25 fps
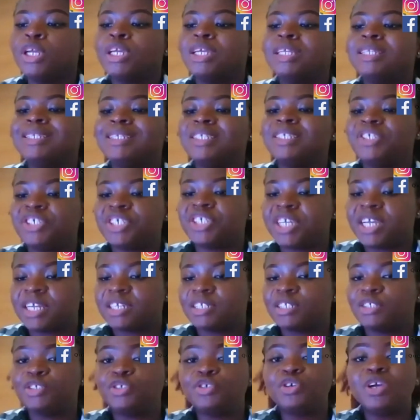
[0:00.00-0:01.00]
The
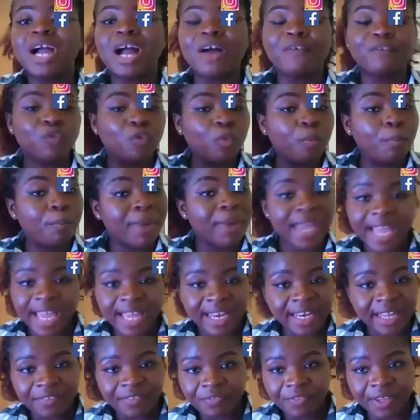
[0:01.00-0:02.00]
shared, do you have to pay
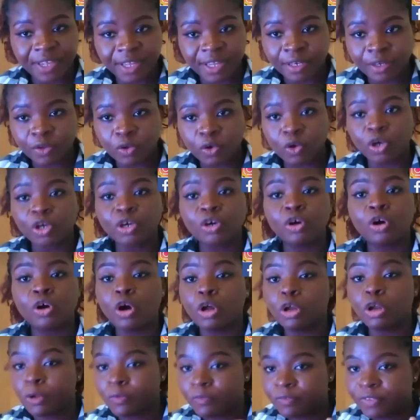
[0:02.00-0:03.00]
anything, or
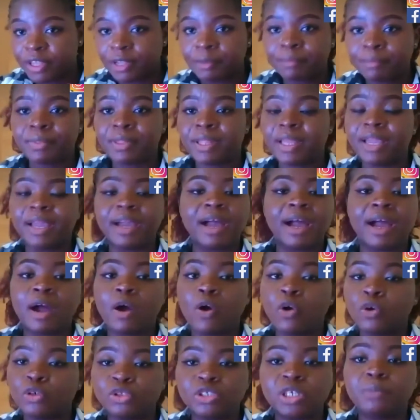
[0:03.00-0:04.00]
all of them, they are
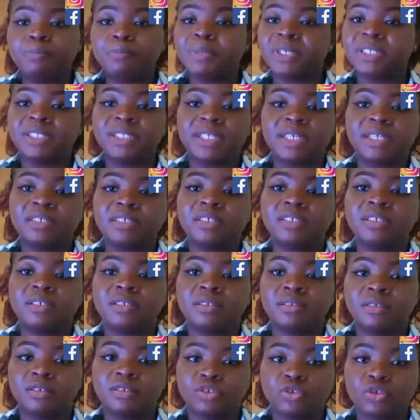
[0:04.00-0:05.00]
100%
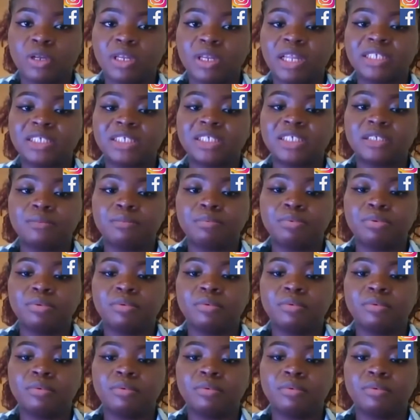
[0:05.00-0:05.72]
scholarship?